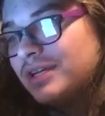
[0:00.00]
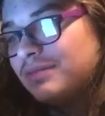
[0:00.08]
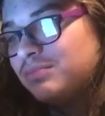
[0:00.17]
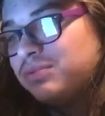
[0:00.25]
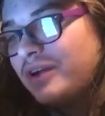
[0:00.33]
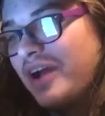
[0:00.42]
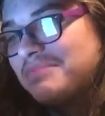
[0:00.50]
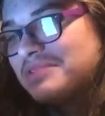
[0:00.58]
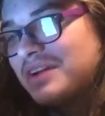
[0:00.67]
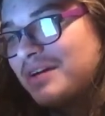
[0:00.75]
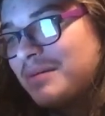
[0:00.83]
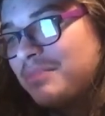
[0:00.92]
grabs his
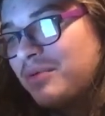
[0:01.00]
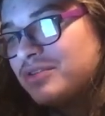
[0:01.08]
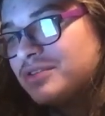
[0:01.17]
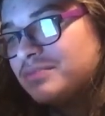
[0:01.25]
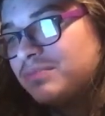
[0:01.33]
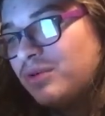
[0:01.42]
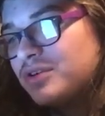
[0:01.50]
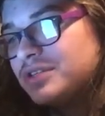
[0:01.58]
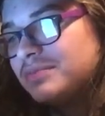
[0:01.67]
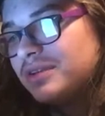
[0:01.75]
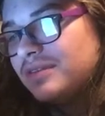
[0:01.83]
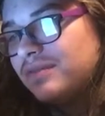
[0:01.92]
arm and pulls him
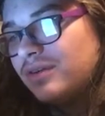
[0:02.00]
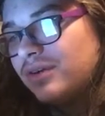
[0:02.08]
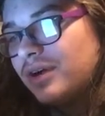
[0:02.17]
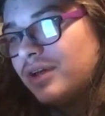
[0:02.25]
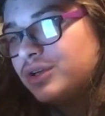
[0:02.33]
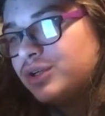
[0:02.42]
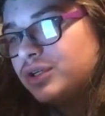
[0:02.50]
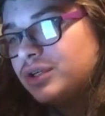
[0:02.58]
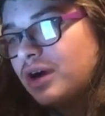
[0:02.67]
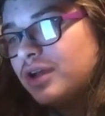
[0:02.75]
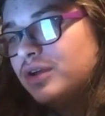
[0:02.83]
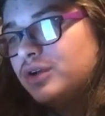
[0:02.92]
to the floor. Are
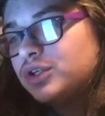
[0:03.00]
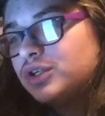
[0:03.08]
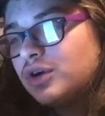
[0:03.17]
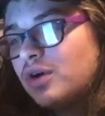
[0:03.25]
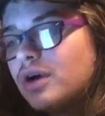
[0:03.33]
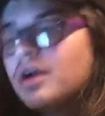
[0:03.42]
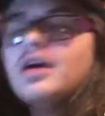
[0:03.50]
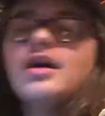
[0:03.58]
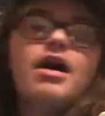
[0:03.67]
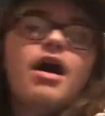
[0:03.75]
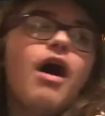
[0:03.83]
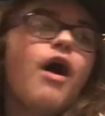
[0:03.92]
you sure?
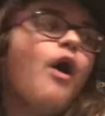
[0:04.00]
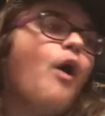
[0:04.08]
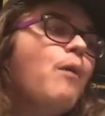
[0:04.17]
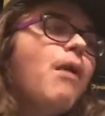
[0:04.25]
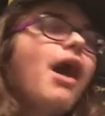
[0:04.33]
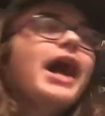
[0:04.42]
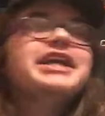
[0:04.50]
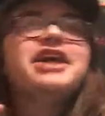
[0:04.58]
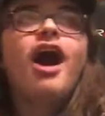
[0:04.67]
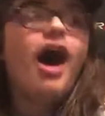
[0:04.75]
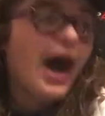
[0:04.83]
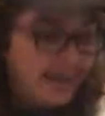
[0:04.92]
Oh my god.